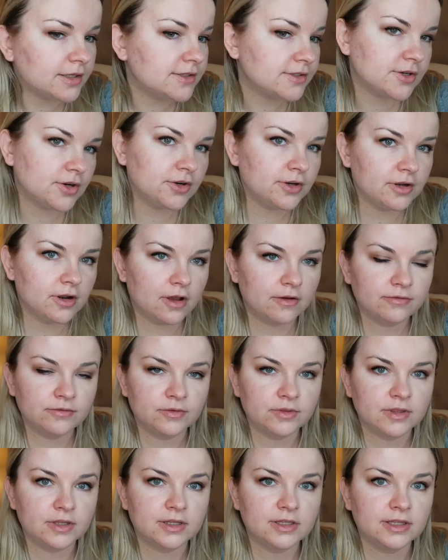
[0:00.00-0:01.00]
I started off
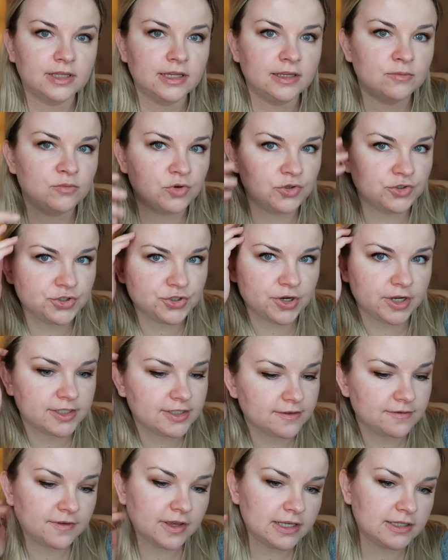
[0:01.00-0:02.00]
with a clean
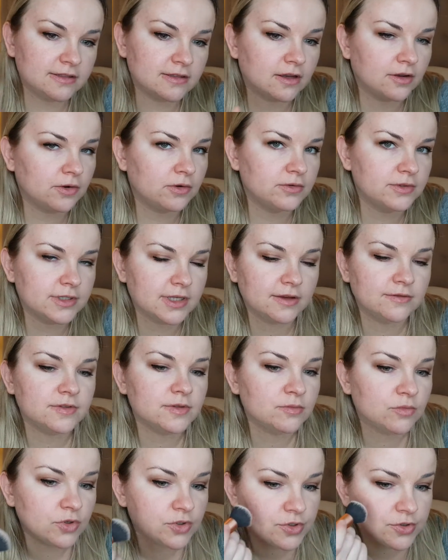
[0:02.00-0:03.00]
moisturized face. I always have
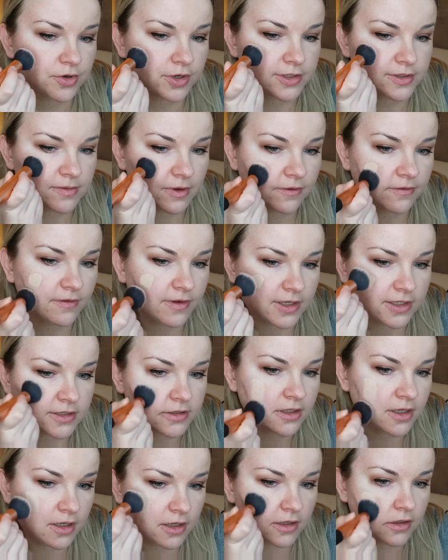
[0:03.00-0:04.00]
to moisturize my
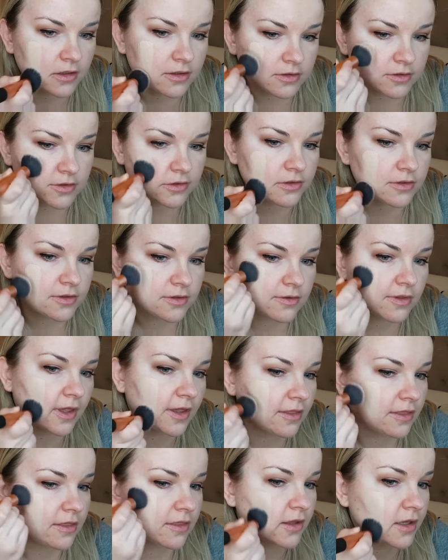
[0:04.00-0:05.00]
face just so
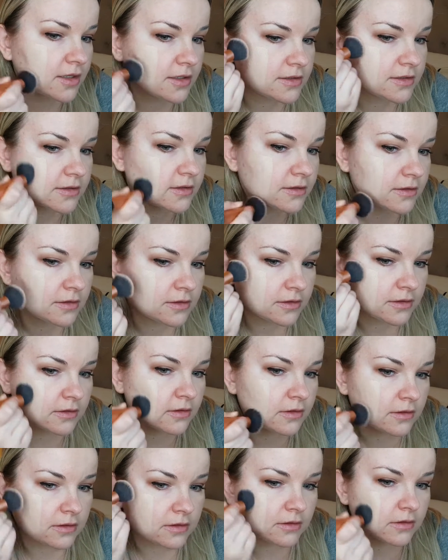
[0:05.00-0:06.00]
that things
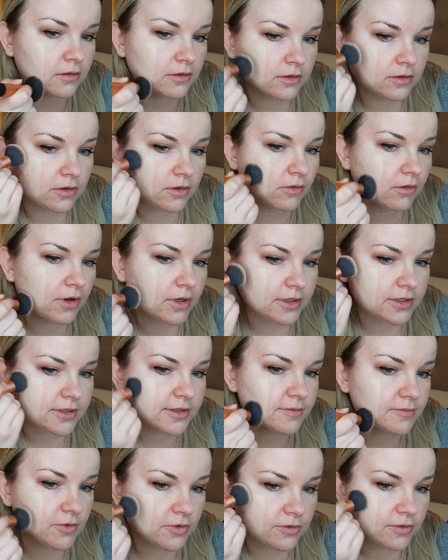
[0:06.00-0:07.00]
go on it
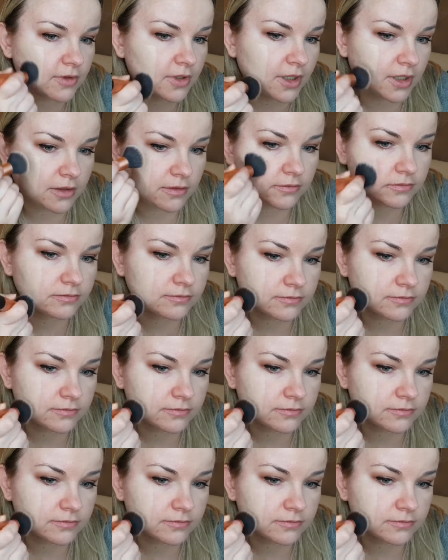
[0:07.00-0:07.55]
smoothly.